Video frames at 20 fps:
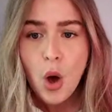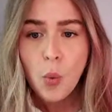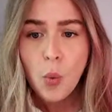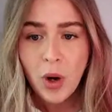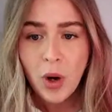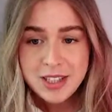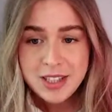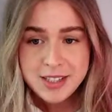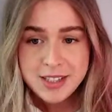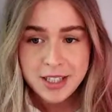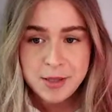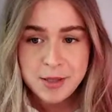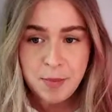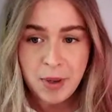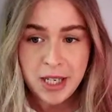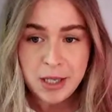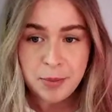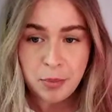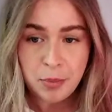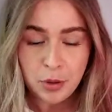Once that's
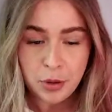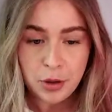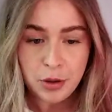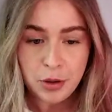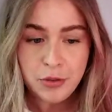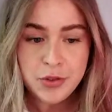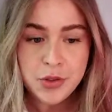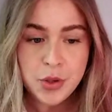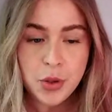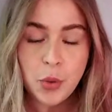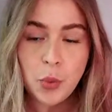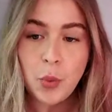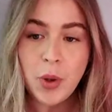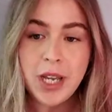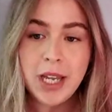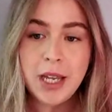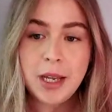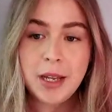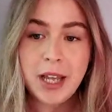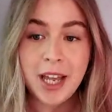been approved,
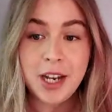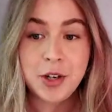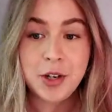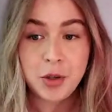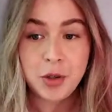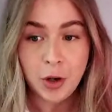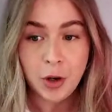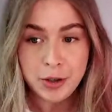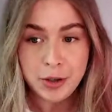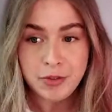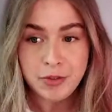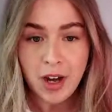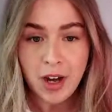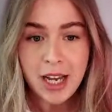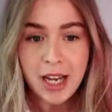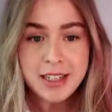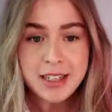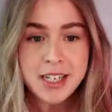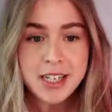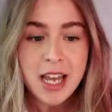we get
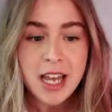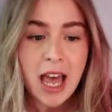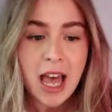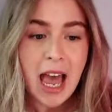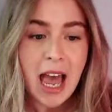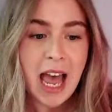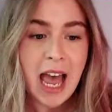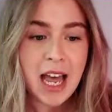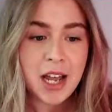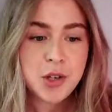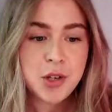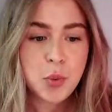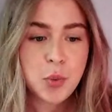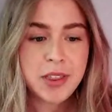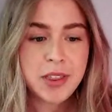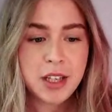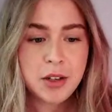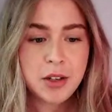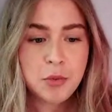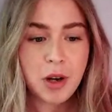notified, and
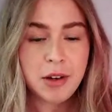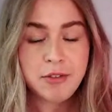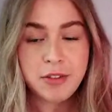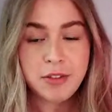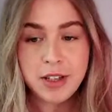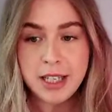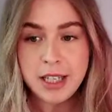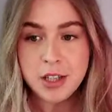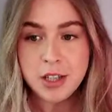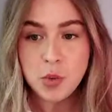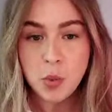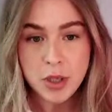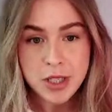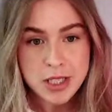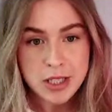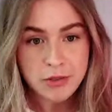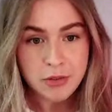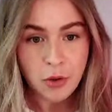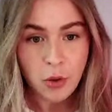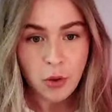within roughly
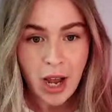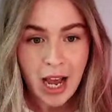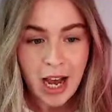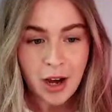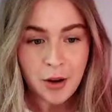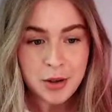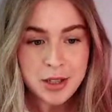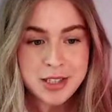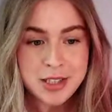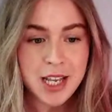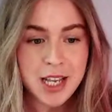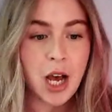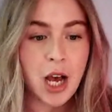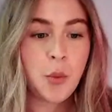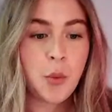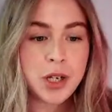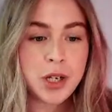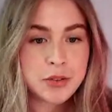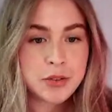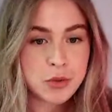24 hours, our
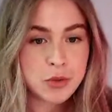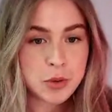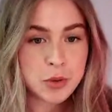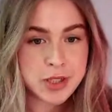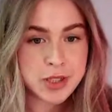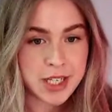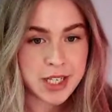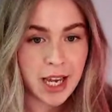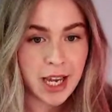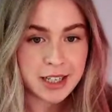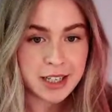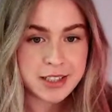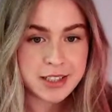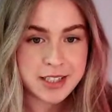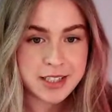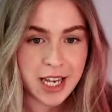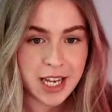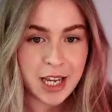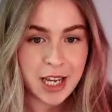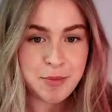wonderful CX
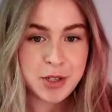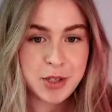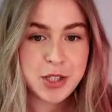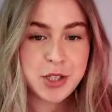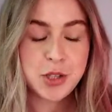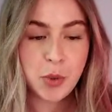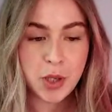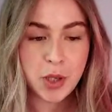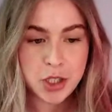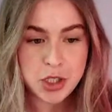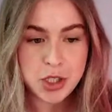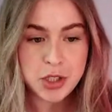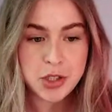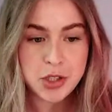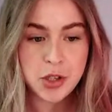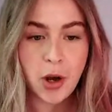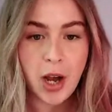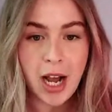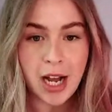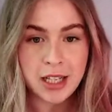team switches
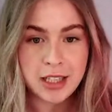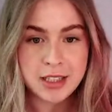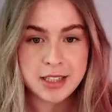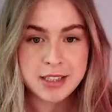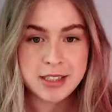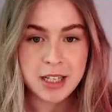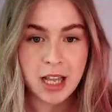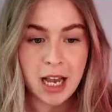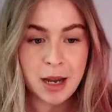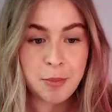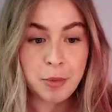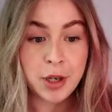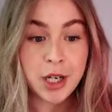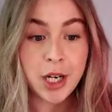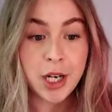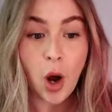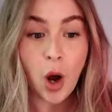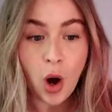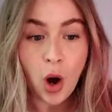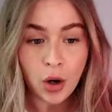your Alice
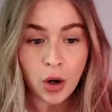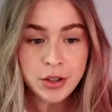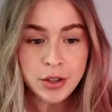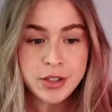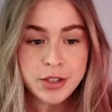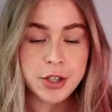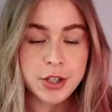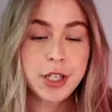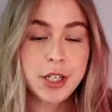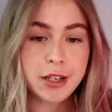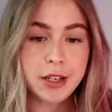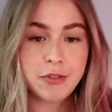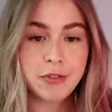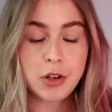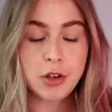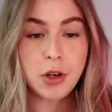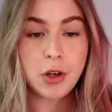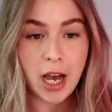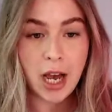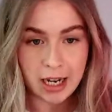library on to give
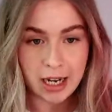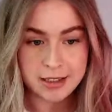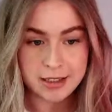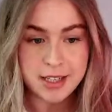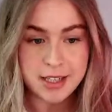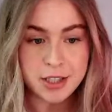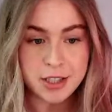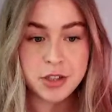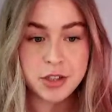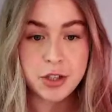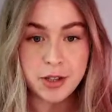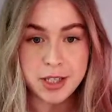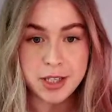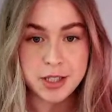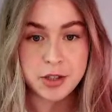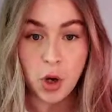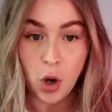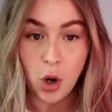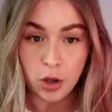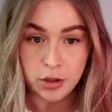you access to
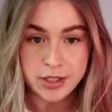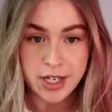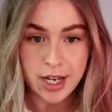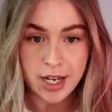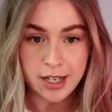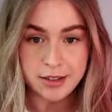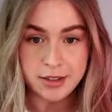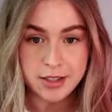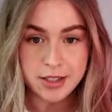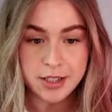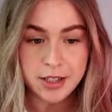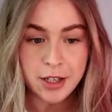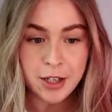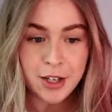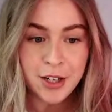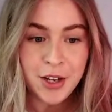this content.